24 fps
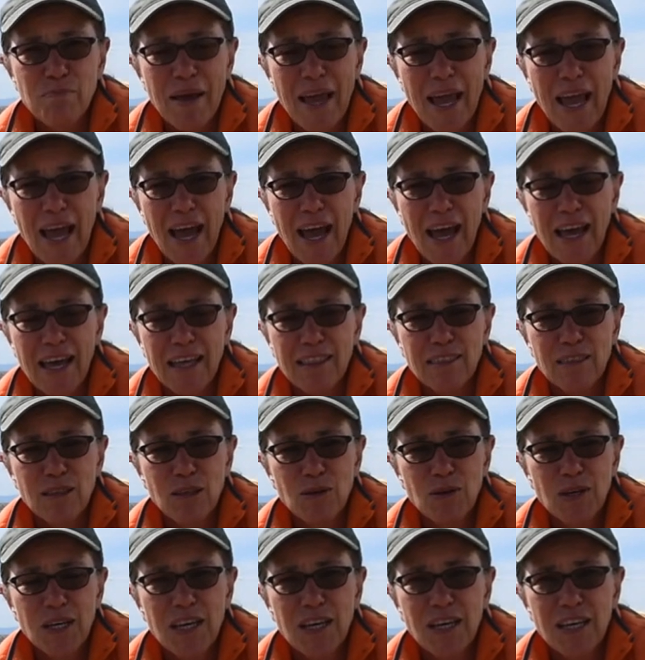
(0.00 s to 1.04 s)
bath,
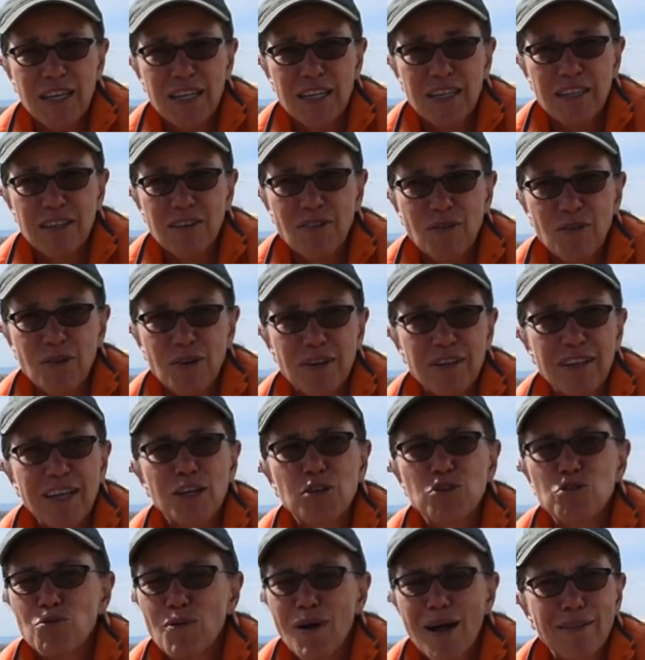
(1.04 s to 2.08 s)
you can, or
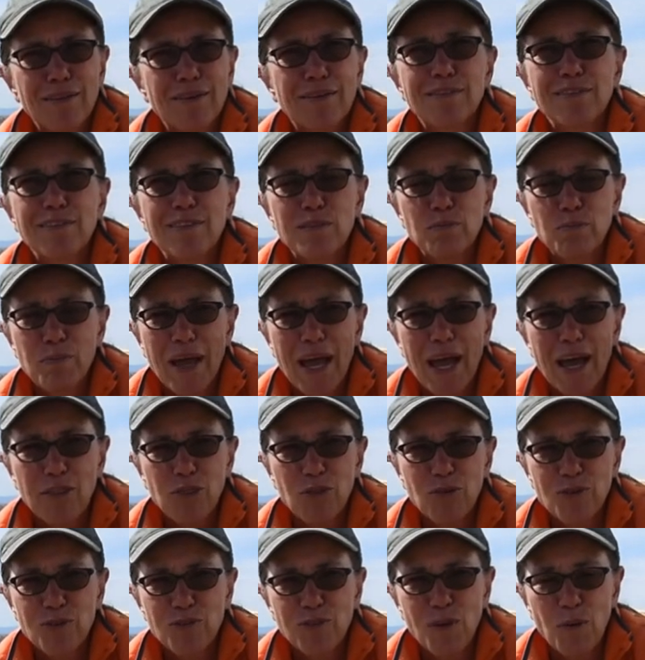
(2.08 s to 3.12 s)
electrolysis
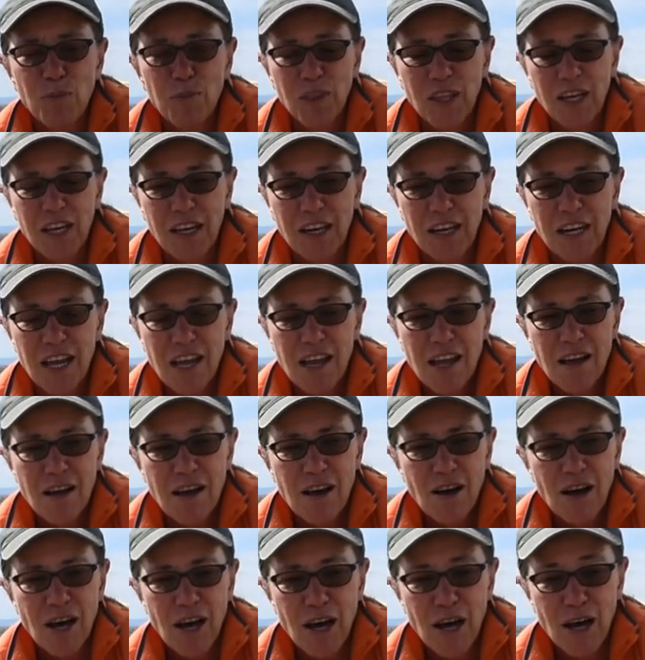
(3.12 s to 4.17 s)
bath or something.
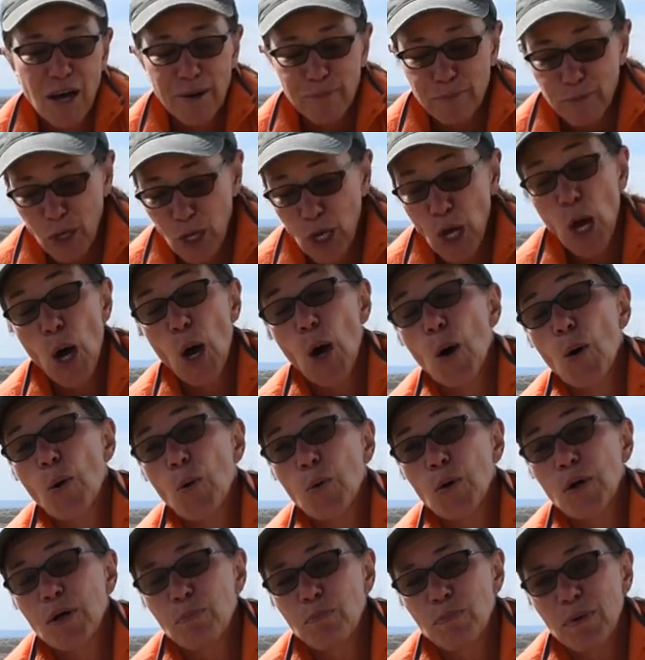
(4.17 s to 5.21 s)
Um,
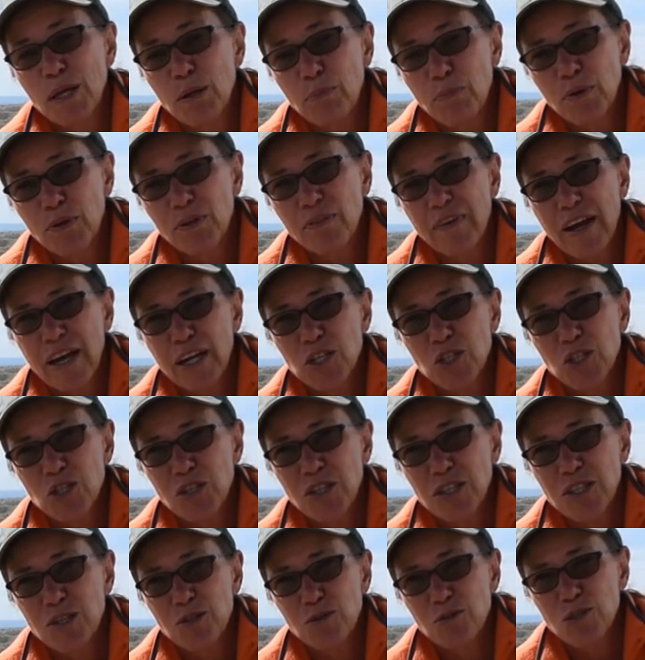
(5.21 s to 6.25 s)
coke, people have
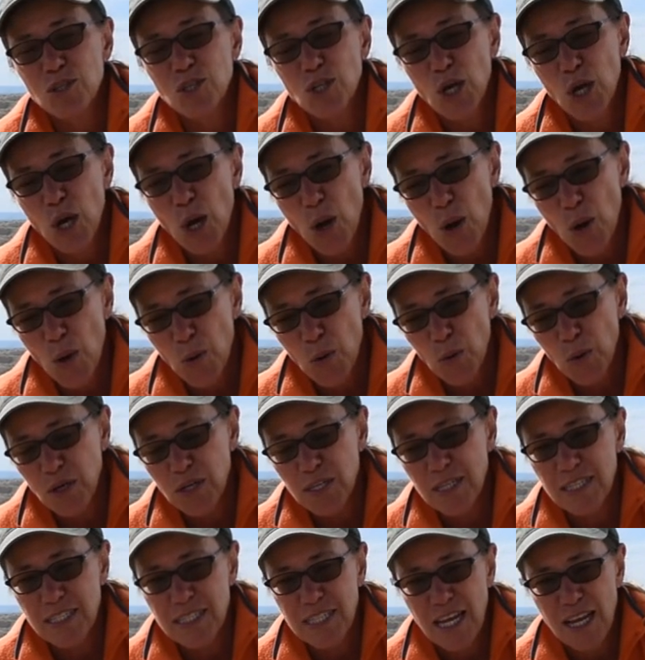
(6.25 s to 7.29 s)
actually used coke
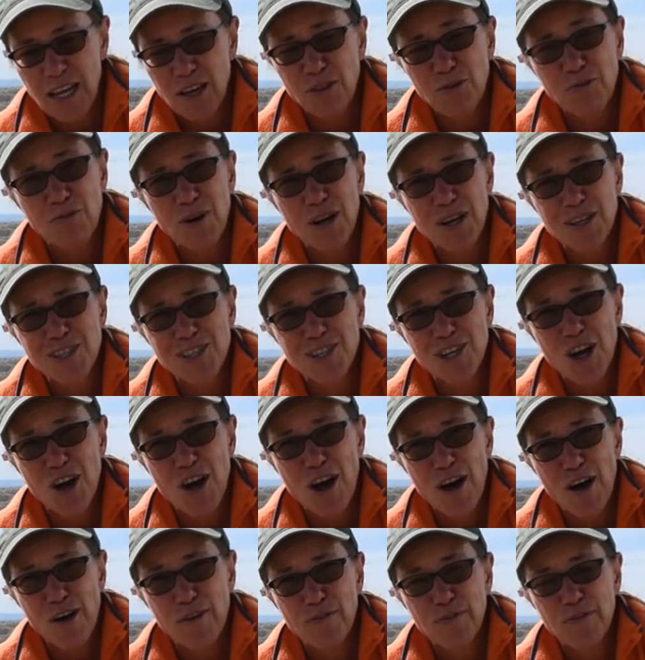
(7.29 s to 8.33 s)
to take the rust
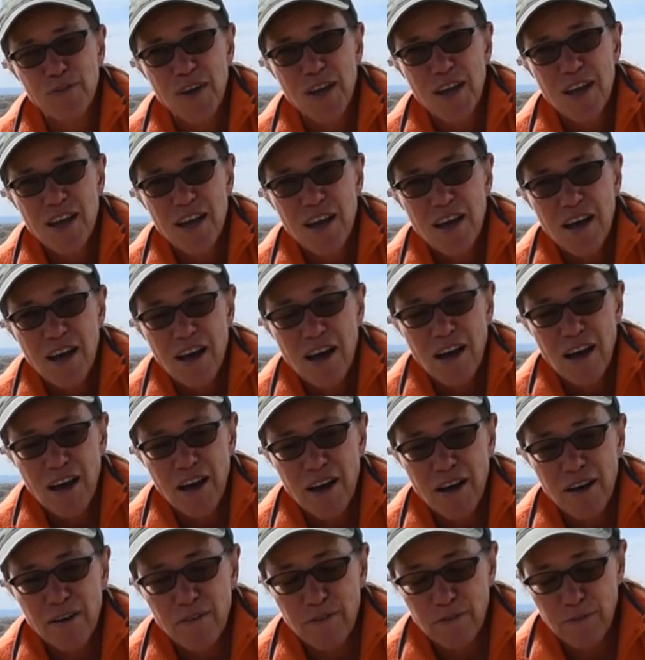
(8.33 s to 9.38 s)
off
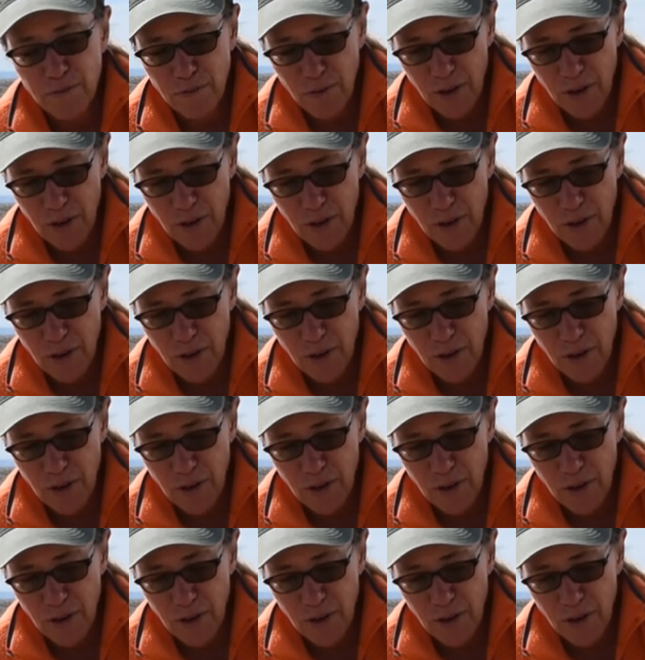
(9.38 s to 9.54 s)
of